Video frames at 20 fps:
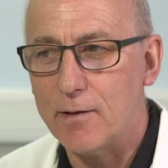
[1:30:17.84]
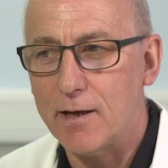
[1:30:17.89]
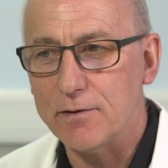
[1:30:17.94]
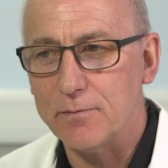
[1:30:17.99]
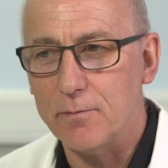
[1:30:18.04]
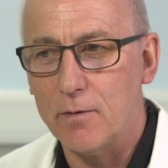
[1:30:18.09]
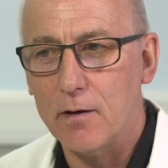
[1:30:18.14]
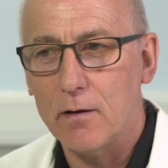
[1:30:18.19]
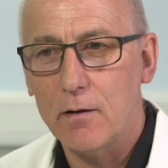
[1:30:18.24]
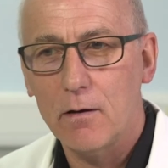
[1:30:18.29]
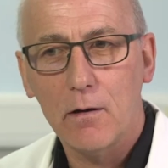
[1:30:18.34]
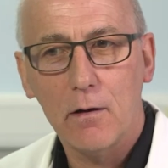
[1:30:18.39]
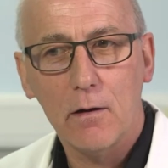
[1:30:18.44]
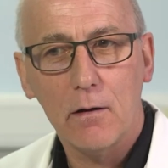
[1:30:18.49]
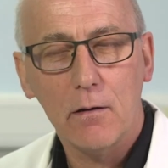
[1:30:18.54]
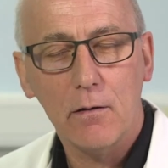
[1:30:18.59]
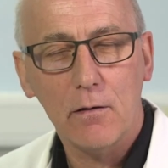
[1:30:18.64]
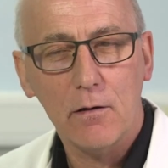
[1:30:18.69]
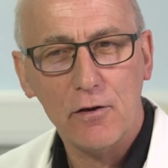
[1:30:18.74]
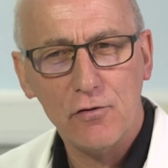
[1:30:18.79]
plasma
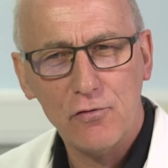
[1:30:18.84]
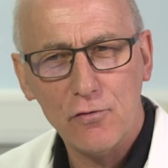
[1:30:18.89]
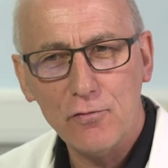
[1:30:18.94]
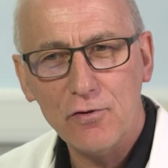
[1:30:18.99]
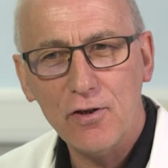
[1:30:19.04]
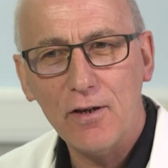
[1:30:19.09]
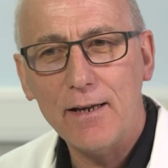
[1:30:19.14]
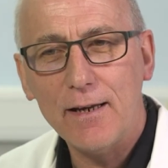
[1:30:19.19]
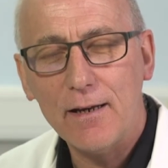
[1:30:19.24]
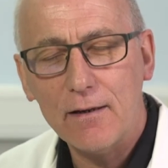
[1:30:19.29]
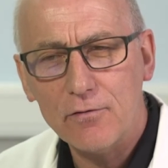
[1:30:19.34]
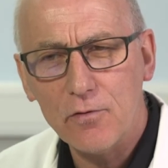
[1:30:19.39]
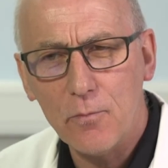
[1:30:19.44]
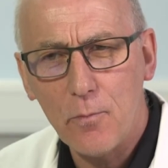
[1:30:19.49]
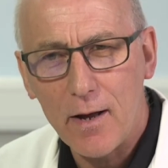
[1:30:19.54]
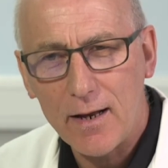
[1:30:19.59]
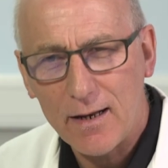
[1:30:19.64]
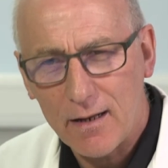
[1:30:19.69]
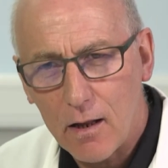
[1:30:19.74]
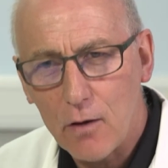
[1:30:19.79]
is usually
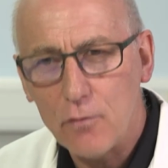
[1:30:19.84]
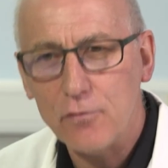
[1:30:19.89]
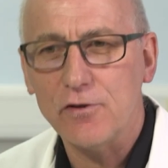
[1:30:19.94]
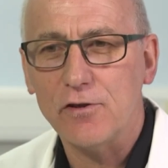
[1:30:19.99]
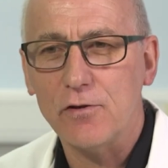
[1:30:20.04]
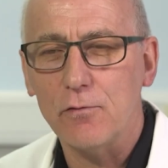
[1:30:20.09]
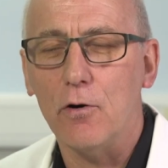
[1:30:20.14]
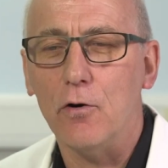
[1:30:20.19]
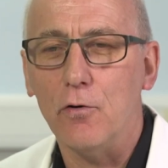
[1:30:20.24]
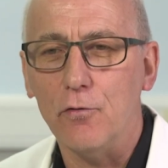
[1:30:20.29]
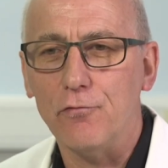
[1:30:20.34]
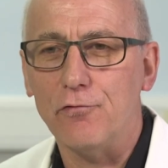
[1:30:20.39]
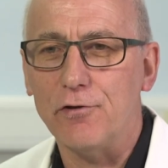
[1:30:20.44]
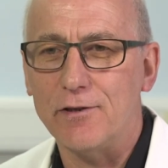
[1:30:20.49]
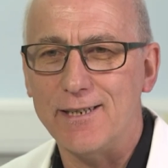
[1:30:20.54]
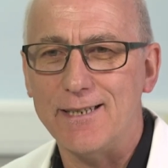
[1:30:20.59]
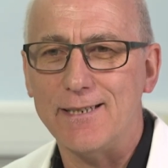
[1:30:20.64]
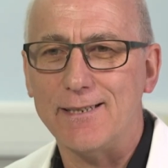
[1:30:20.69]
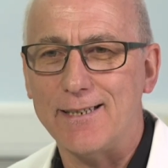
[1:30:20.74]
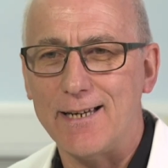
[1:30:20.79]
somewhere close to
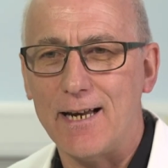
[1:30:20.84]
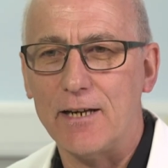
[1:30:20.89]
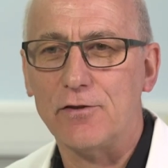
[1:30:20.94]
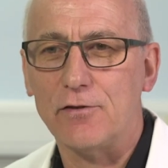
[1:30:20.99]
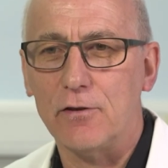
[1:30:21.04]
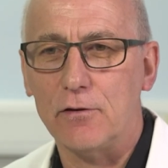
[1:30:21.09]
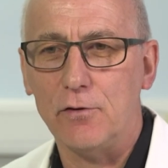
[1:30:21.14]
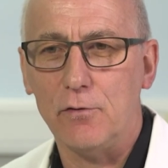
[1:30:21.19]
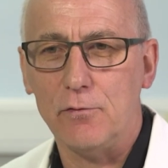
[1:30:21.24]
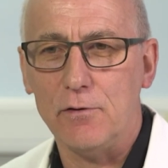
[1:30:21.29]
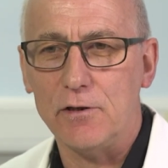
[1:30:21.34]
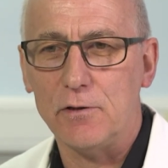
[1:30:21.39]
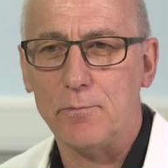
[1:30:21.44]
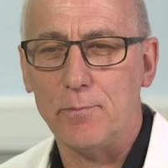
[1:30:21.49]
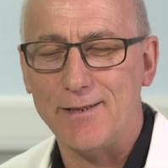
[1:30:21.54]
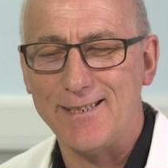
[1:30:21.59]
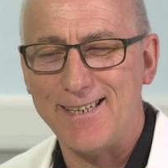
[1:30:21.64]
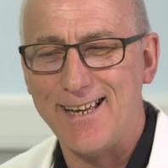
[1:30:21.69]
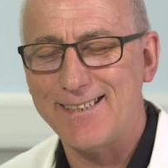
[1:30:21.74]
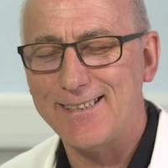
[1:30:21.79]
100 international units
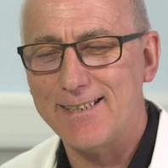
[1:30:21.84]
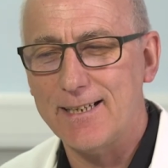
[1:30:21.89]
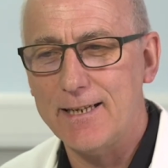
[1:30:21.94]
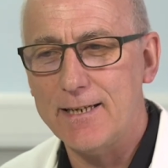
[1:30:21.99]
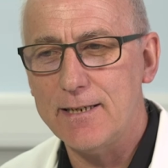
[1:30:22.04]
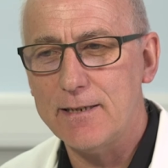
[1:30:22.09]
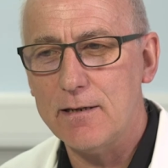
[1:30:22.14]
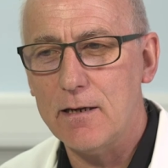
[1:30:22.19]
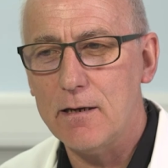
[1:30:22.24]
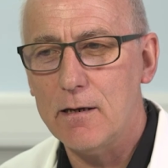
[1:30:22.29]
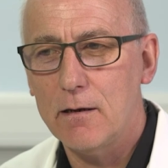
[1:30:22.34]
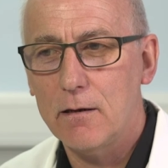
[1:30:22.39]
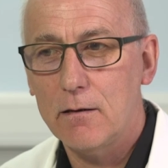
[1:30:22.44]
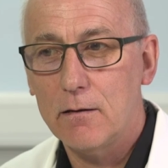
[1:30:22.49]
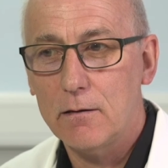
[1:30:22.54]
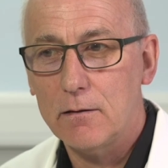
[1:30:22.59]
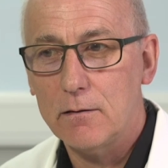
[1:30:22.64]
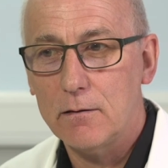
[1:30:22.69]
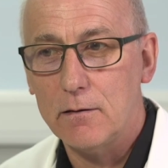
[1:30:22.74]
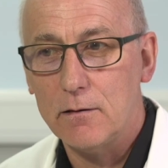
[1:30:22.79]
per deciliter.
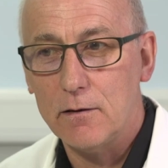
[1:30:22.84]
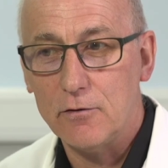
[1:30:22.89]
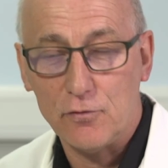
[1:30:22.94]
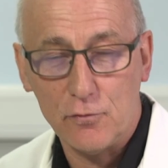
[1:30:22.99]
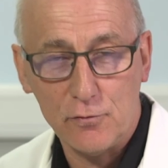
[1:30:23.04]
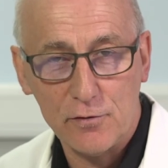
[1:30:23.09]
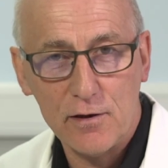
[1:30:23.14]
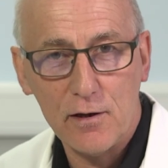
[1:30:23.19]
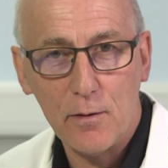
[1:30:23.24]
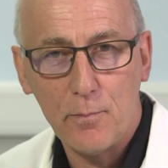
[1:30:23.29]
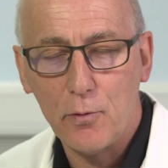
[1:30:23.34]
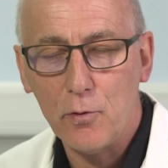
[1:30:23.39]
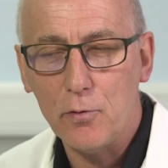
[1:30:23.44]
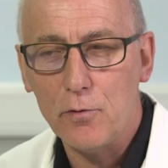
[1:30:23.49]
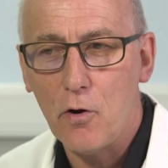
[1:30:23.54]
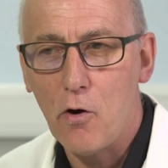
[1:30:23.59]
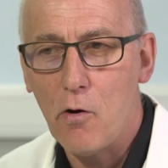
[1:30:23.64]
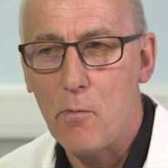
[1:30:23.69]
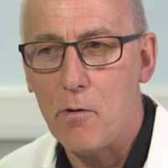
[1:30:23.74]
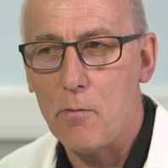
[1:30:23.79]
It's usually a
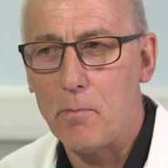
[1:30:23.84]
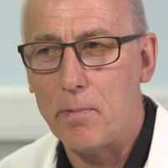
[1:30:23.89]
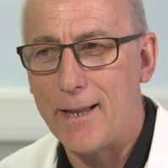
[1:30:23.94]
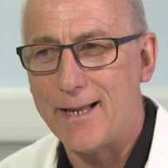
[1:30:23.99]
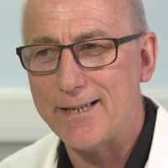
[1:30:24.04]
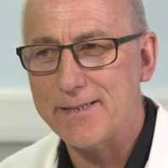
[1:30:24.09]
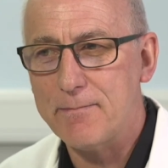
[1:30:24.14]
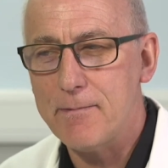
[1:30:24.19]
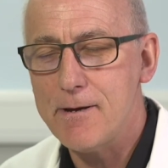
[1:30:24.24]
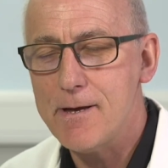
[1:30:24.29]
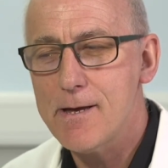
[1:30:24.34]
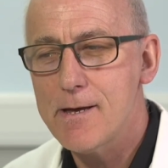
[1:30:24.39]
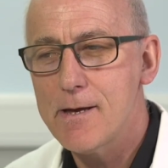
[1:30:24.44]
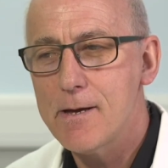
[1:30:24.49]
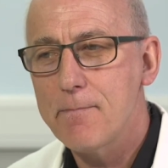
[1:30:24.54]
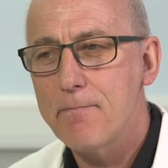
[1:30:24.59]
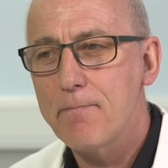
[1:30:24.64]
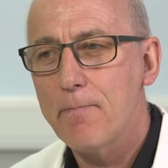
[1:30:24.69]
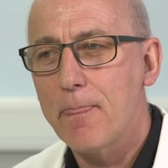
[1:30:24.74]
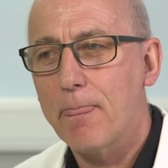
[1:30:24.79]
pooled normal plasma,
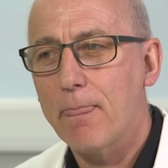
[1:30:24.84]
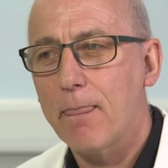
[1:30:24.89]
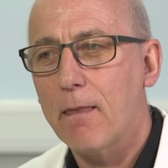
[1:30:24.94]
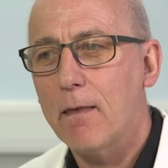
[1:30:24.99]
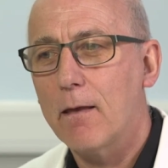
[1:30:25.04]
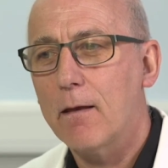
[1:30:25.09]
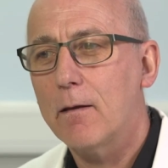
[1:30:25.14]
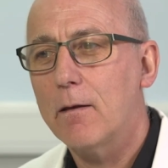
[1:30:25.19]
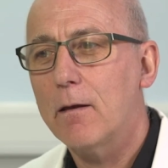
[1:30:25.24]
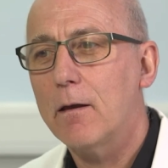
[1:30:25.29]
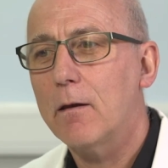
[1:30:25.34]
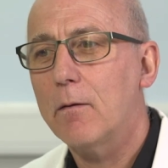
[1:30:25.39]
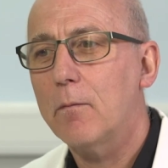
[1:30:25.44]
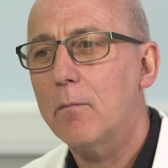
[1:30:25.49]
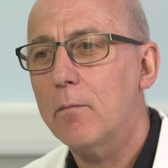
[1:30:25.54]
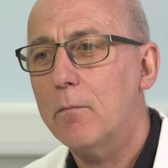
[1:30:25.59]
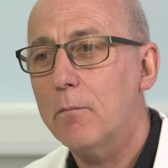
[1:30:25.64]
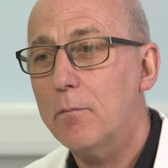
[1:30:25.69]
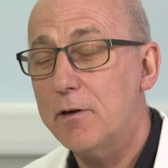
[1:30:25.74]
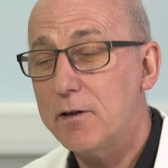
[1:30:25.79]

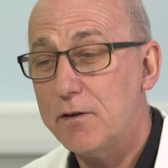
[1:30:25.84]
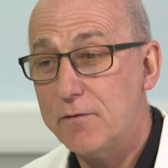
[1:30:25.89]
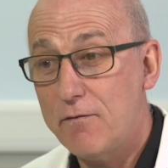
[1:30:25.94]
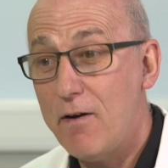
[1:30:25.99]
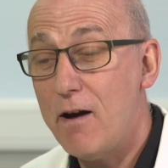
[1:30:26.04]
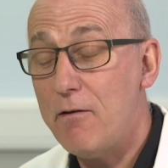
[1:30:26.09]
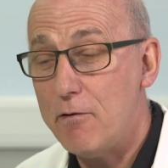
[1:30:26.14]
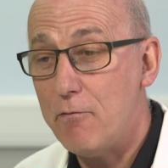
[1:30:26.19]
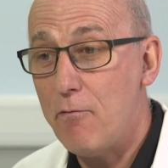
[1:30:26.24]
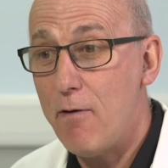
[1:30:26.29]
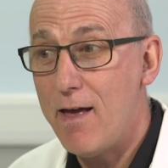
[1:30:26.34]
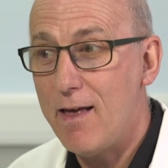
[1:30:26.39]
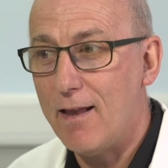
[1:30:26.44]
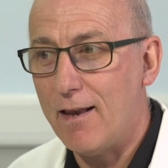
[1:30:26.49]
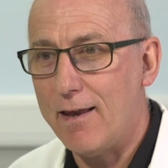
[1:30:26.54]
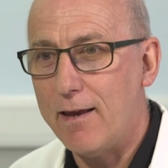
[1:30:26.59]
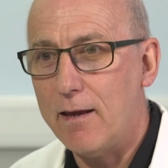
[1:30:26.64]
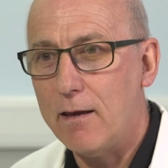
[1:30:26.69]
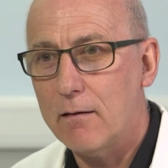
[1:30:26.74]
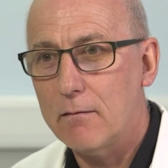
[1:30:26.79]
but it's very
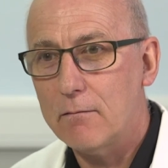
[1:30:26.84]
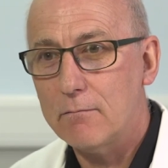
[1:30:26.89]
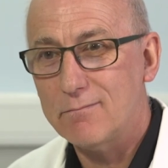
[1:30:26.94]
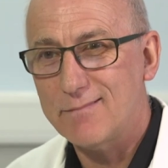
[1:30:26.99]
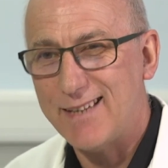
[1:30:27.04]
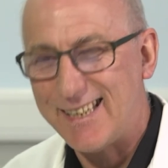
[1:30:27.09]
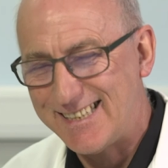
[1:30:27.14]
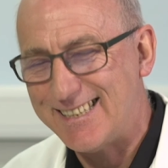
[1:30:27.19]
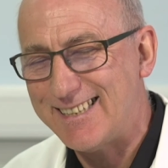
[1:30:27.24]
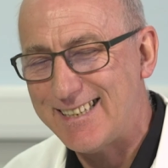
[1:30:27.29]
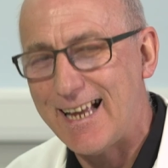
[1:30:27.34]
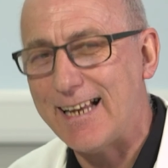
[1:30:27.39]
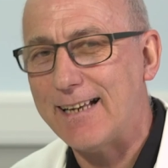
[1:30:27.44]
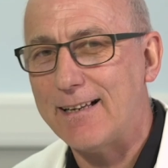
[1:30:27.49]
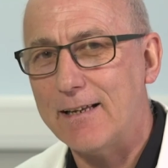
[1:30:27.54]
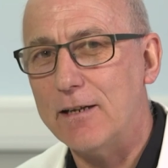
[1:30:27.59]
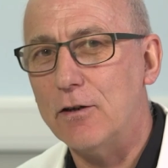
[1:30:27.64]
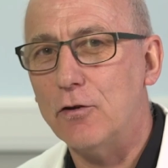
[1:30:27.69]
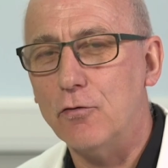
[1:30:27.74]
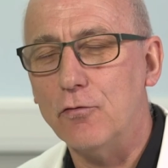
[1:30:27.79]
rarely
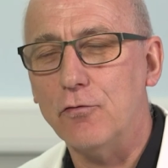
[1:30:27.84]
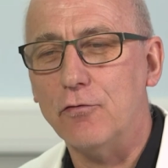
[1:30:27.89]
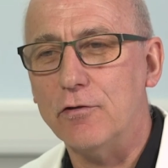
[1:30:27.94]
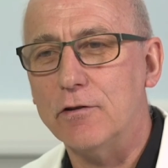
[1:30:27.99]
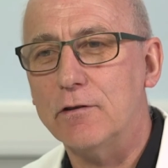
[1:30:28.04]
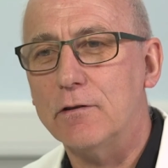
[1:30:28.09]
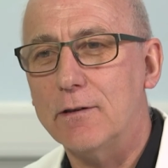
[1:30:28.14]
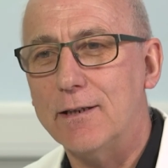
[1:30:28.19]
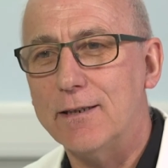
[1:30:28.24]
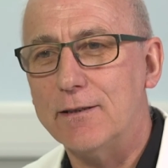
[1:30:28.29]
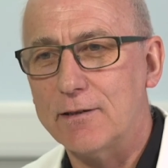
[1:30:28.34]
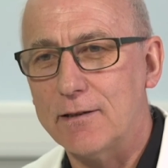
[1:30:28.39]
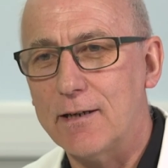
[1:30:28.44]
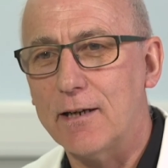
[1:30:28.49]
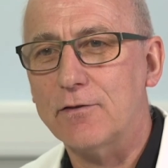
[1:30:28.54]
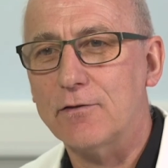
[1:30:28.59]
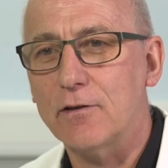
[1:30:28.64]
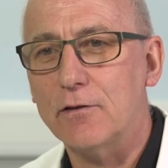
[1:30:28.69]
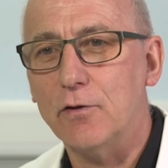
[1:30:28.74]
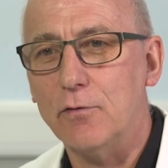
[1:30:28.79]
exactly 100
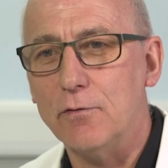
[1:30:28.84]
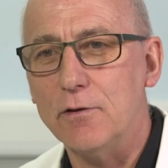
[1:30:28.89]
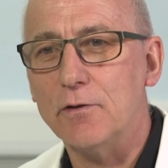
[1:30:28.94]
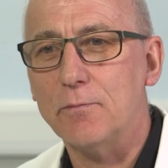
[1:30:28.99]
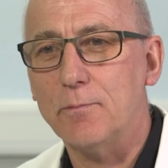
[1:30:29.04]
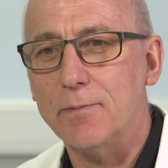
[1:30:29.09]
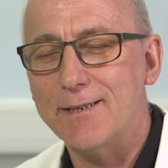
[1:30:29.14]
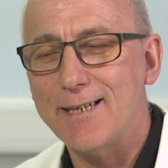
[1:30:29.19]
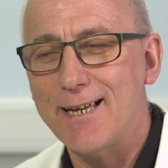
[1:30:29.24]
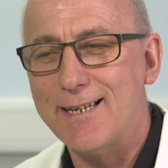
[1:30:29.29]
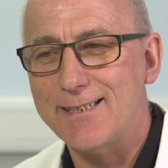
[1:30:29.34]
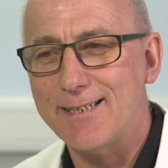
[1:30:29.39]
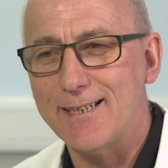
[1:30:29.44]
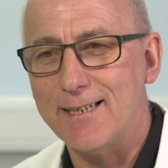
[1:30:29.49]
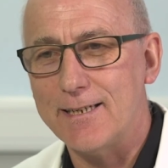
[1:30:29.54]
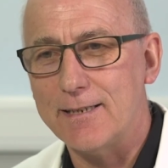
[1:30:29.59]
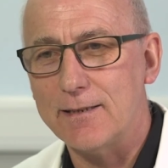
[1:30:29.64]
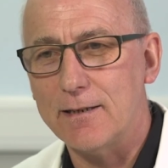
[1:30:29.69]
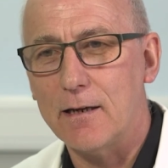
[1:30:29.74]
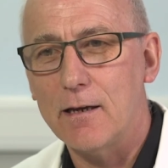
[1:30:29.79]
international units per
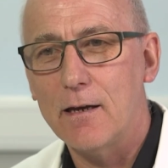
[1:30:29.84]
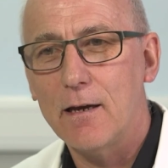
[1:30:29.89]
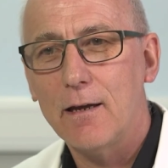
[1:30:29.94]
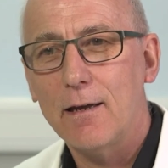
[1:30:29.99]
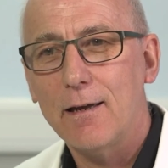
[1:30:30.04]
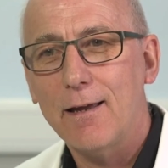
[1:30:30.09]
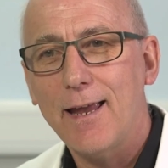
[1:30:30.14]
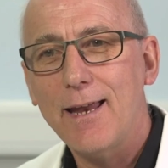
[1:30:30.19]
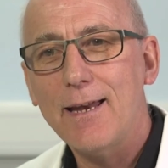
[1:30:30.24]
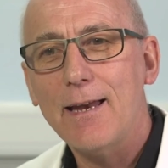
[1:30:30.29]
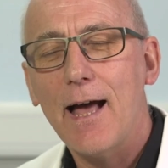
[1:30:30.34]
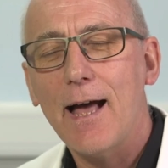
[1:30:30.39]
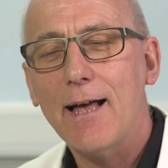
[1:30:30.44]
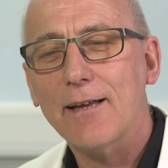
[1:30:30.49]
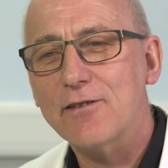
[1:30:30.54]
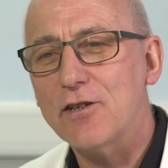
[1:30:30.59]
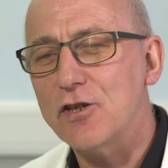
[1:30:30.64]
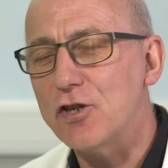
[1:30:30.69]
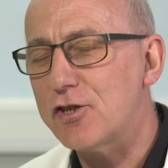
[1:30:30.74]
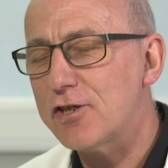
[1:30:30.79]
deciliter. It
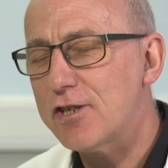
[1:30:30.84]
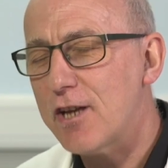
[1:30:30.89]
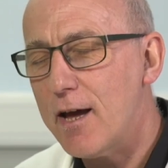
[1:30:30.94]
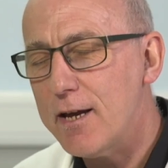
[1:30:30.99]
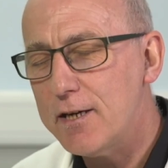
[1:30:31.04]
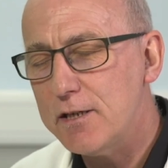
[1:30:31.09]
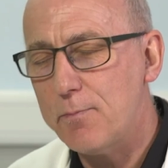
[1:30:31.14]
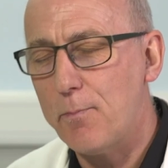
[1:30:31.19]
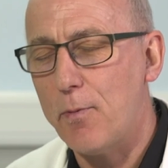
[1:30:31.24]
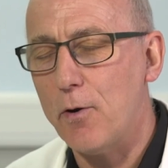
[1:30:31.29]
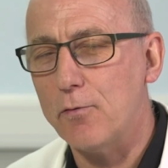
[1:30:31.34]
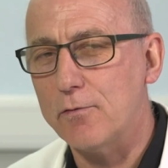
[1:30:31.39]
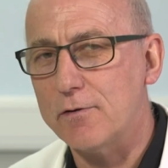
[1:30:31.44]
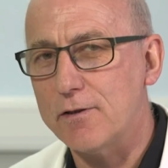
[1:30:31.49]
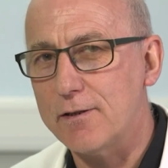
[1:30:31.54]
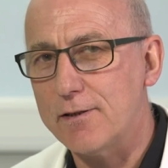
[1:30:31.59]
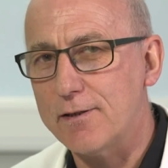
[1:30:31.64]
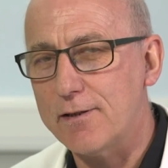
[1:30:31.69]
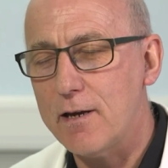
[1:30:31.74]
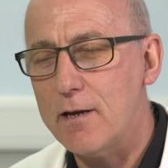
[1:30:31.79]
has an assigned
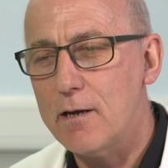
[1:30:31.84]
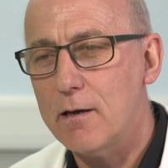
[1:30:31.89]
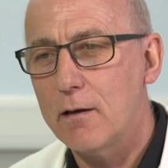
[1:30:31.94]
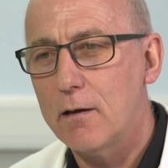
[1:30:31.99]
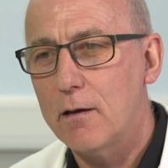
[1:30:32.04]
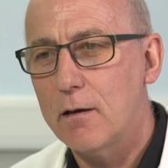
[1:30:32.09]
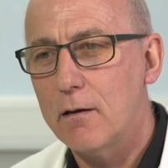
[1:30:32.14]
potency,